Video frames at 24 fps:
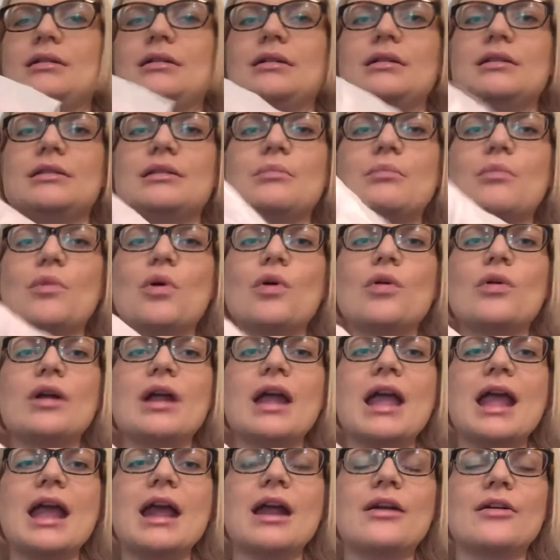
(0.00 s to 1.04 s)
the more
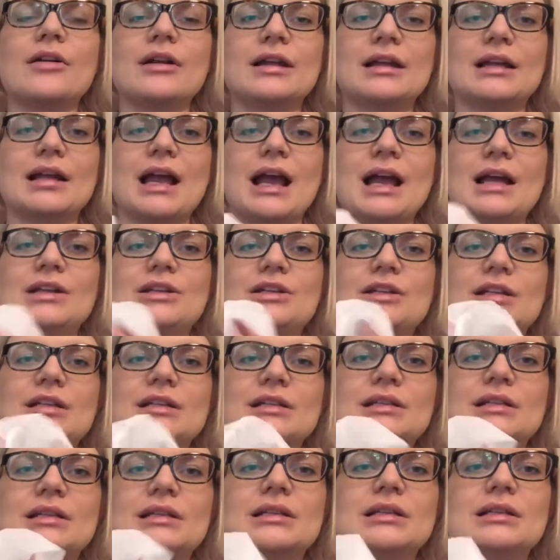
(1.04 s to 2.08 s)
air it catches,
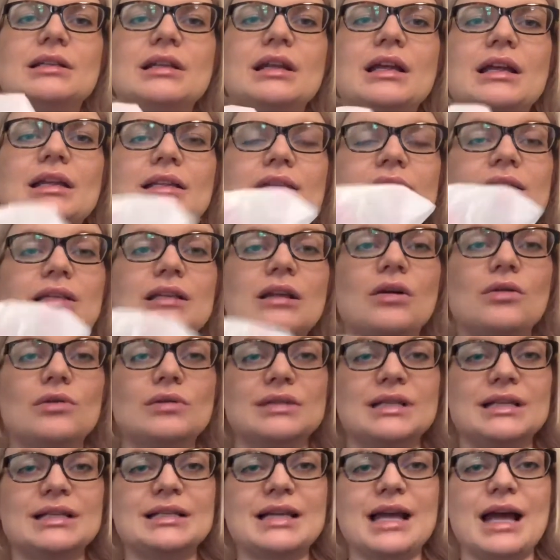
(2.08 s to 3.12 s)
it slows
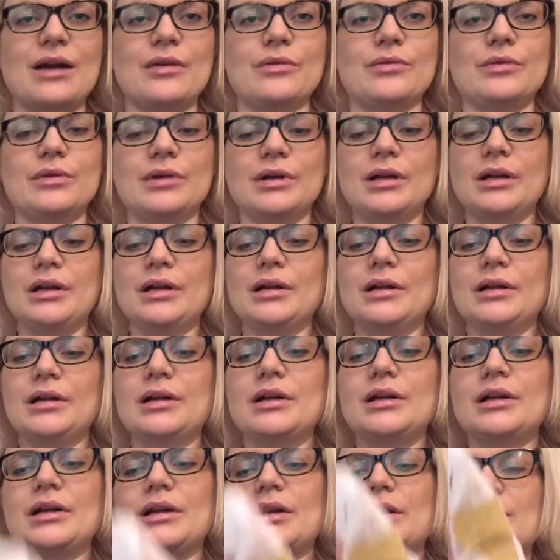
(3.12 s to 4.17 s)
it down.
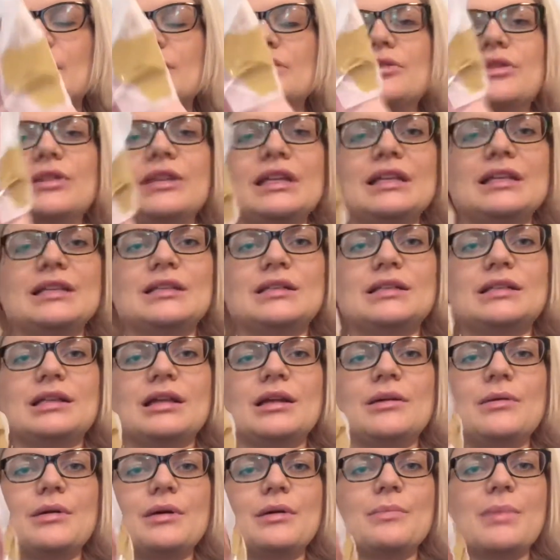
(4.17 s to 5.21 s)
So this
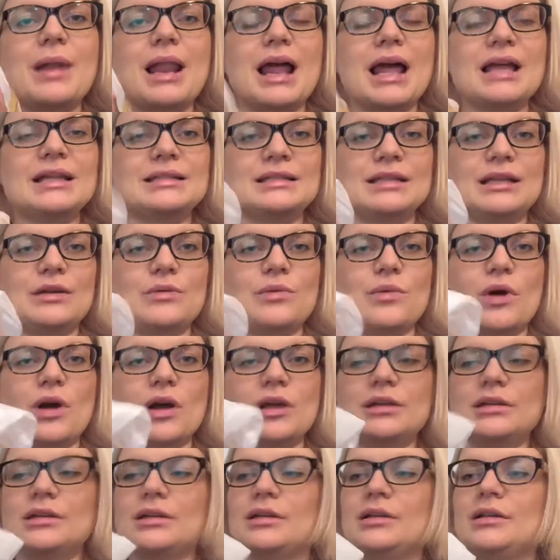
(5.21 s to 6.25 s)
plastic
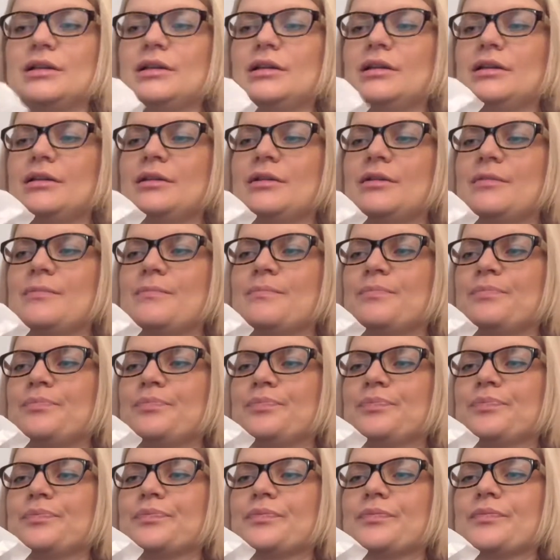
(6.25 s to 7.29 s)
one,
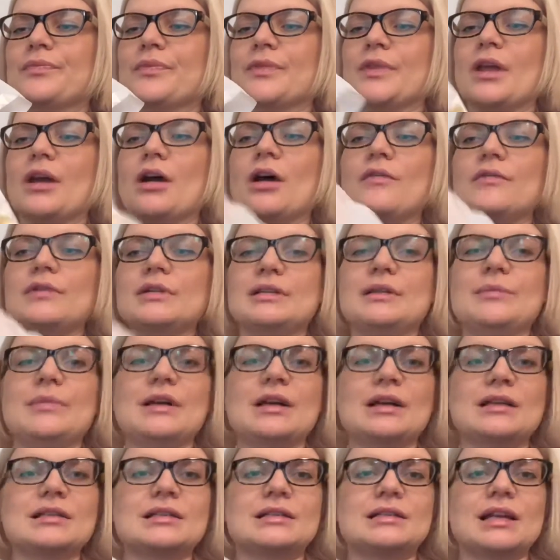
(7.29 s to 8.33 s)
obviously
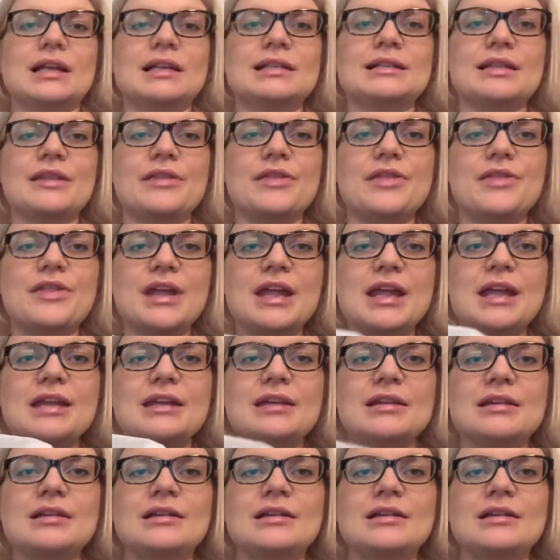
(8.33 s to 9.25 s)
because it's nice and thin,